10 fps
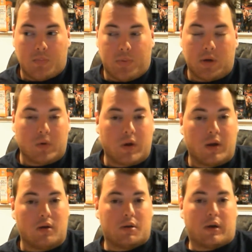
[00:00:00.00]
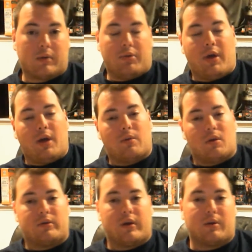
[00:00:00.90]
But we're not here to talk about that, we're here
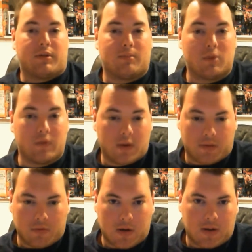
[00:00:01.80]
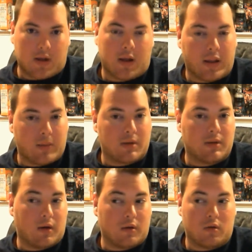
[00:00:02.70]
to talk about the movie in 3D, and let me
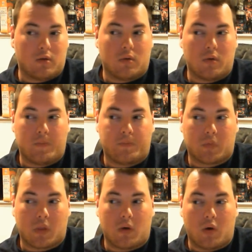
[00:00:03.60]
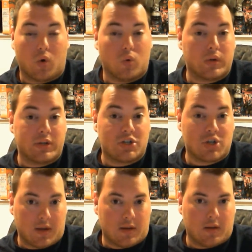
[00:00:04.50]
tell you, holy
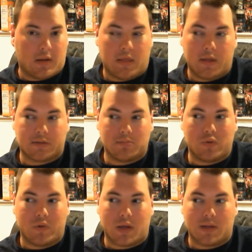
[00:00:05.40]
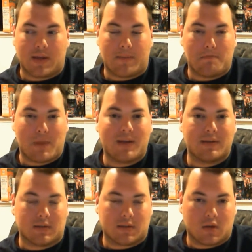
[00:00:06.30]
shit, this movie is
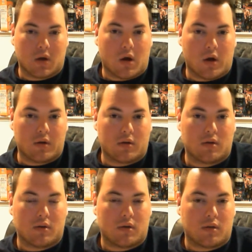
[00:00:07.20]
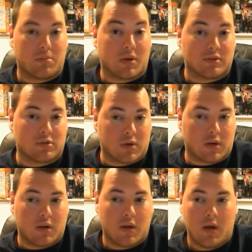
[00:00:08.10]
amazing on the big screen.